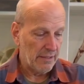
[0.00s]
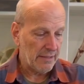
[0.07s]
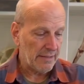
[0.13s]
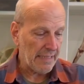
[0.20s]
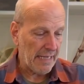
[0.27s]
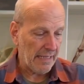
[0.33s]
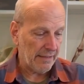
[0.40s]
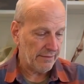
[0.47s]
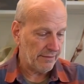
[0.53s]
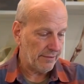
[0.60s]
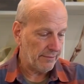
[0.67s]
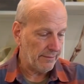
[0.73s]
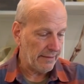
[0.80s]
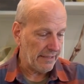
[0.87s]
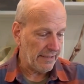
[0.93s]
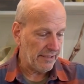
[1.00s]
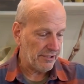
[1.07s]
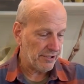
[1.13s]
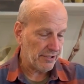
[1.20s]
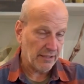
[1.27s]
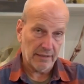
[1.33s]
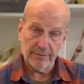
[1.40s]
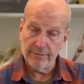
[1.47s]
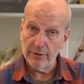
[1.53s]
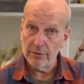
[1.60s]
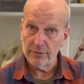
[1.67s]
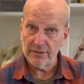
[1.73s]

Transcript: down to each of those